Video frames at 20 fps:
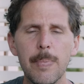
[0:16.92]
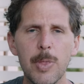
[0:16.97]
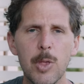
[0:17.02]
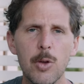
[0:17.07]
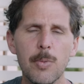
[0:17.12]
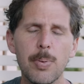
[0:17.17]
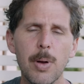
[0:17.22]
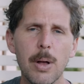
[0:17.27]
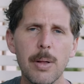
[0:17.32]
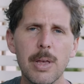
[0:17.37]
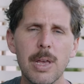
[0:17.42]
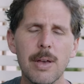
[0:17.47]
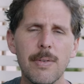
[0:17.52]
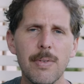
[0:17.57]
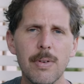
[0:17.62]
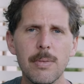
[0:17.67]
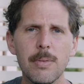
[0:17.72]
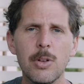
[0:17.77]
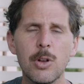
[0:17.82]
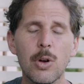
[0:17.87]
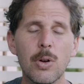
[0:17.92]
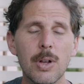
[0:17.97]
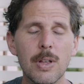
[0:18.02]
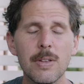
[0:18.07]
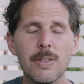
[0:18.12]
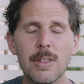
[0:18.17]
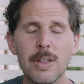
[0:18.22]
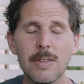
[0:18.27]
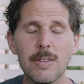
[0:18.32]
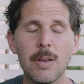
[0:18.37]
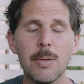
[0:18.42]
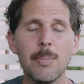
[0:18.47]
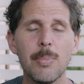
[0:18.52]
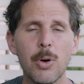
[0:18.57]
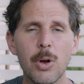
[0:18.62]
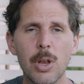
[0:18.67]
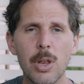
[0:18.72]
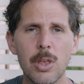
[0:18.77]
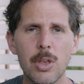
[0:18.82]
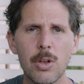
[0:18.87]
you probably have noticed at some
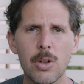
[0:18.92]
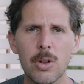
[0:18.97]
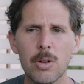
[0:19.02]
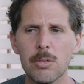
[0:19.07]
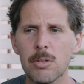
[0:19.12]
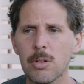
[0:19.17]
point in your